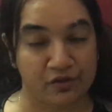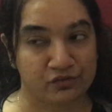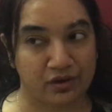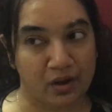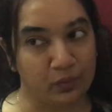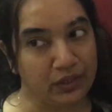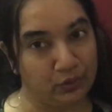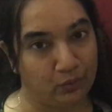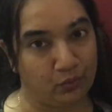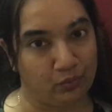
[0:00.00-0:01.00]
So now we
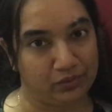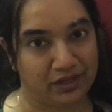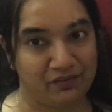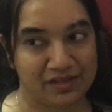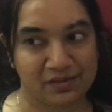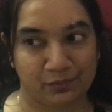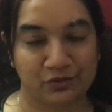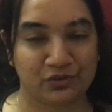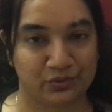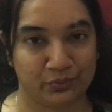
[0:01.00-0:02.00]
know that we are
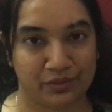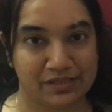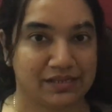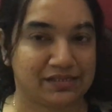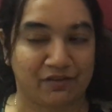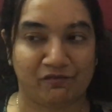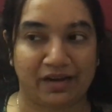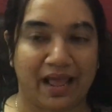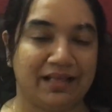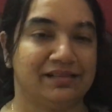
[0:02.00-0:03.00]
supposed to do this, and
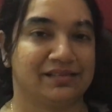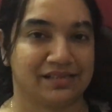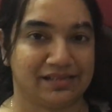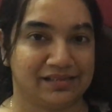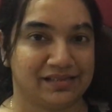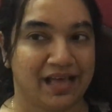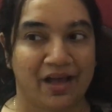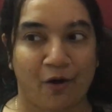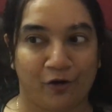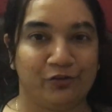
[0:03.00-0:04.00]
someone else is
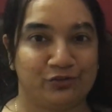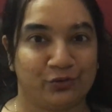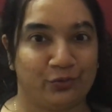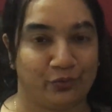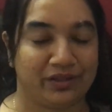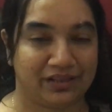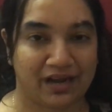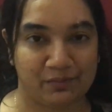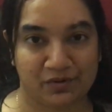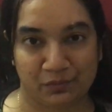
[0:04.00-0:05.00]
also knowing
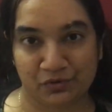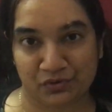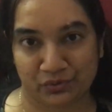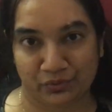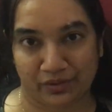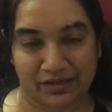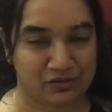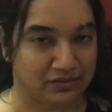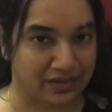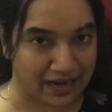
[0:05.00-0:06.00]
that I'm supposed to do
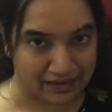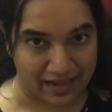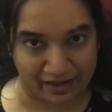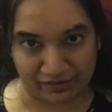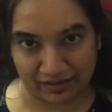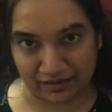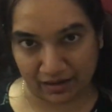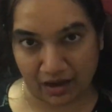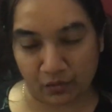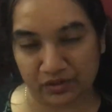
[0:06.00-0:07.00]
that. So that having an
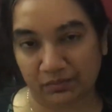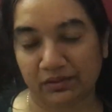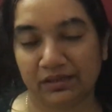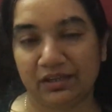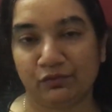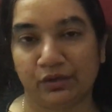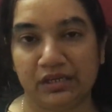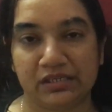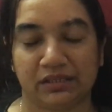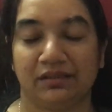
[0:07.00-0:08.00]
accountability for
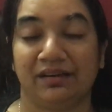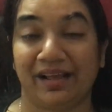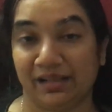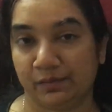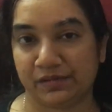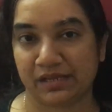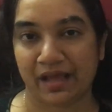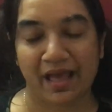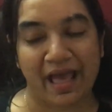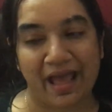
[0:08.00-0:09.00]
each other helps.
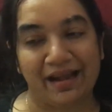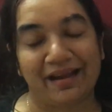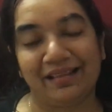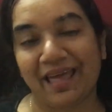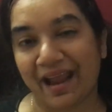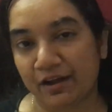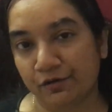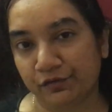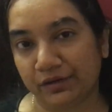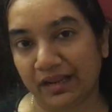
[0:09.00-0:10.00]
And at the
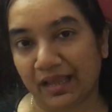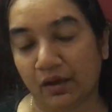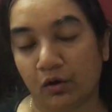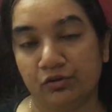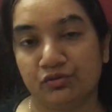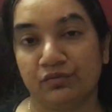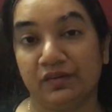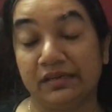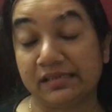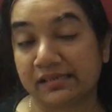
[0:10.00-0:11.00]
end of a day also,
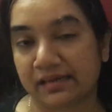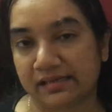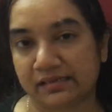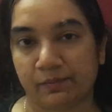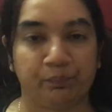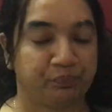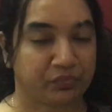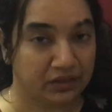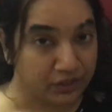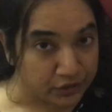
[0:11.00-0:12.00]
we discuss,
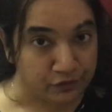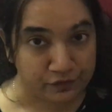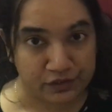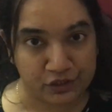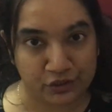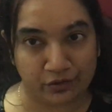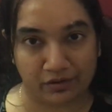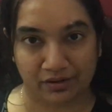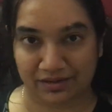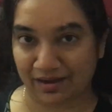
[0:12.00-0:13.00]
did you finish
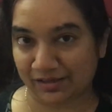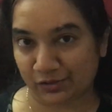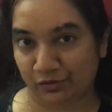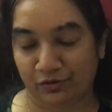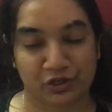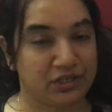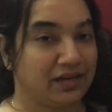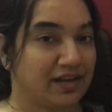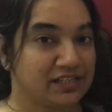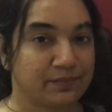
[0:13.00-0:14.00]
your task or not?
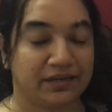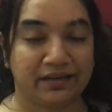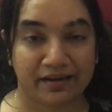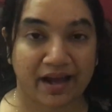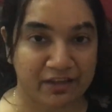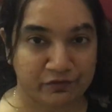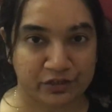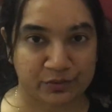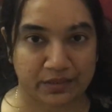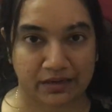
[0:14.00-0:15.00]
She'll ask me, did I
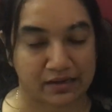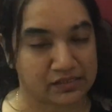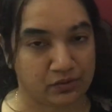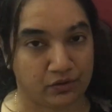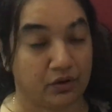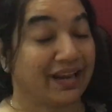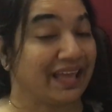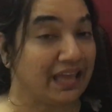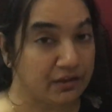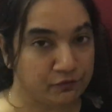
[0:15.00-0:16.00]
finish my task or not?
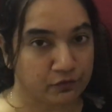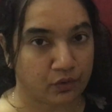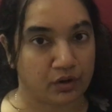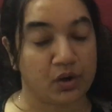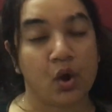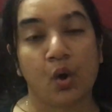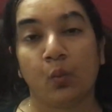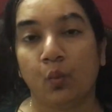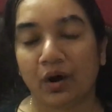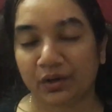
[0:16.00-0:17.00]
If not,
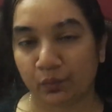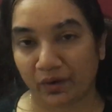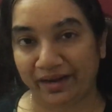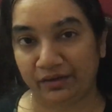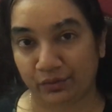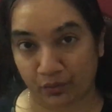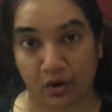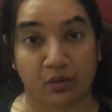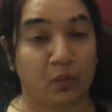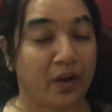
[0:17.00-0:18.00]
what went
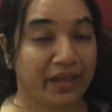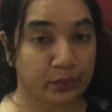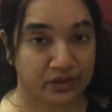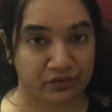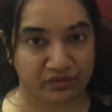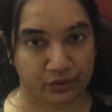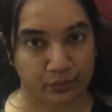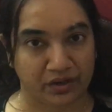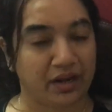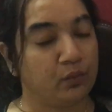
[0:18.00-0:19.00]
wrong? Why couldn't we
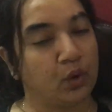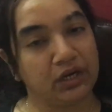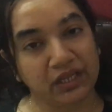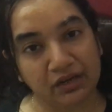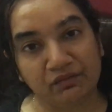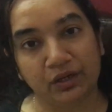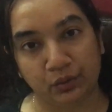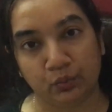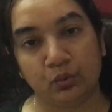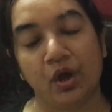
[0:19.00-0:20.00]
do it? And what can we
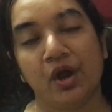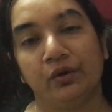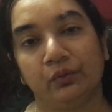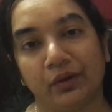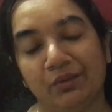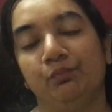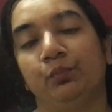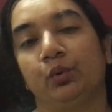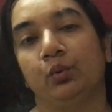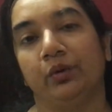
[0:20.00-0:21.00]
do to
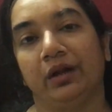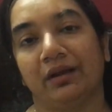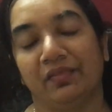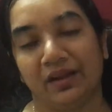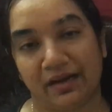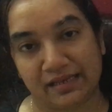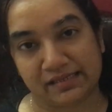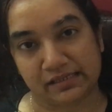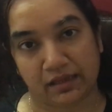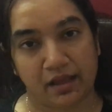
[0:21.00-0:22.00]
improve it the
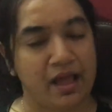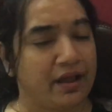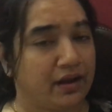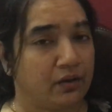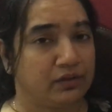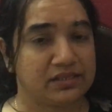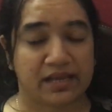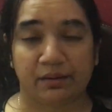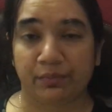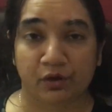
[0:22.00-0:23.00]
next day? Now,
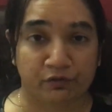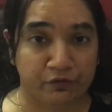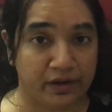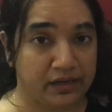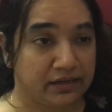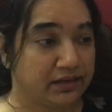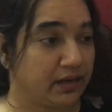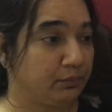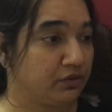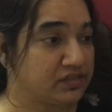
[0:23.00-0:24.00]
it can be your friend, it
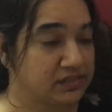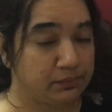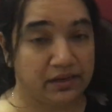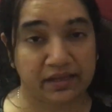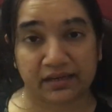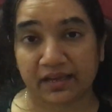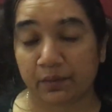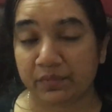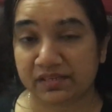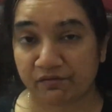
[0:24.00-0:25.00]
can be your sibling, it
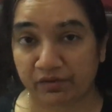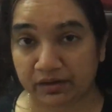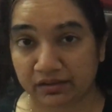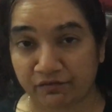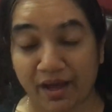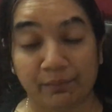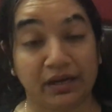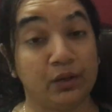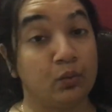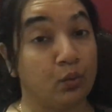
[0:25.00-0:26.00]
can be someone in the
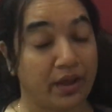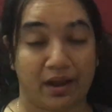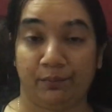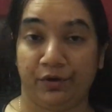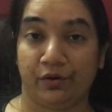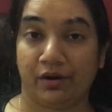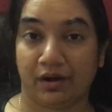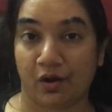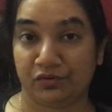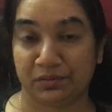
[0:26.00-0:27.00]
family who can be your
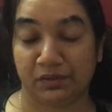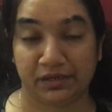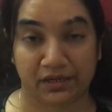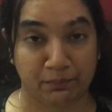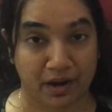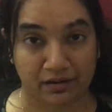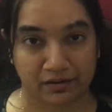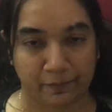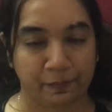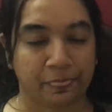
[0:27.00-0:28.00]
accountability partner.